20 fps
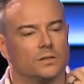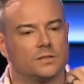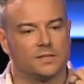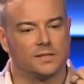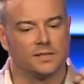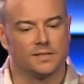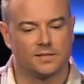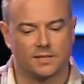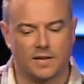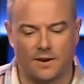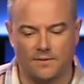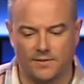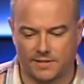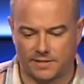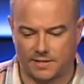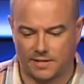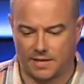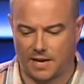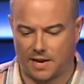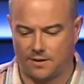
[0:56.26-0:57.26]
discover
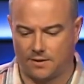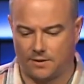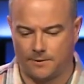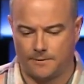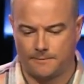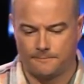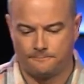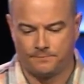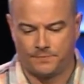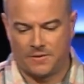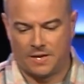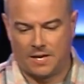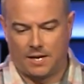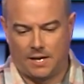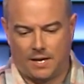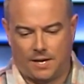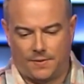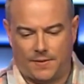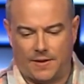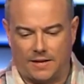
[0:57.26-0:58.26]
this together,
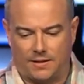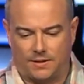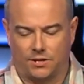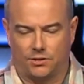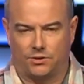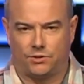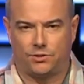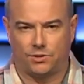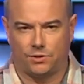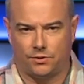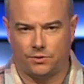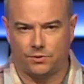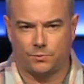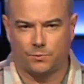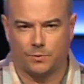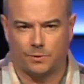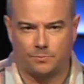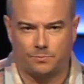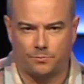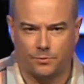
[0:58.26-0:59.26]
that the
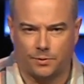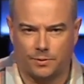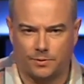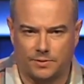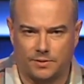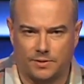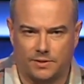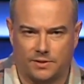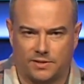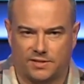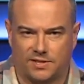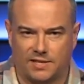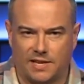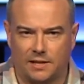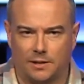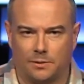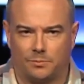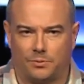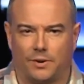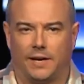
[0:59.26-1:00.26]
Jews would
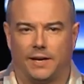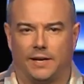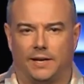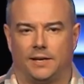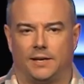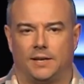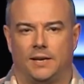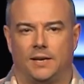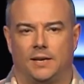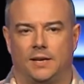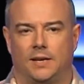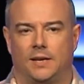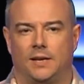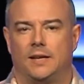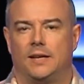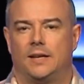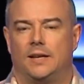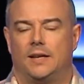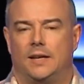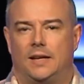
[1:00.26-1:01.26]
celebrate it
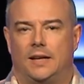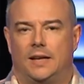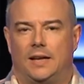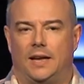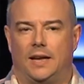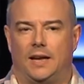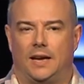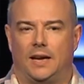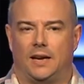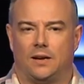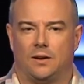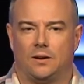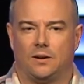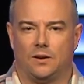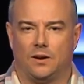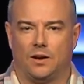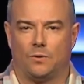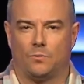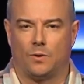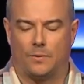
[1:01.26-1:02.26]

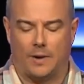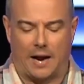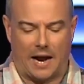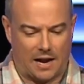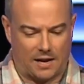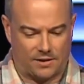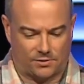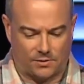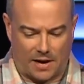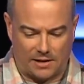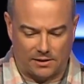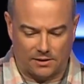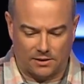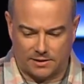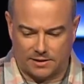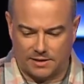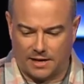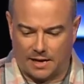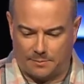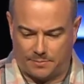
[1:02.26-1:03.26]
in one way. So I
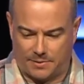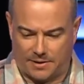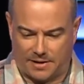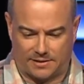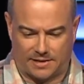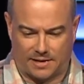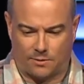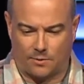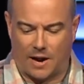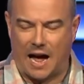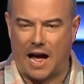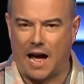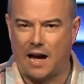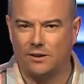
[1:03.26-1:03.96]
looked up and I was like, well,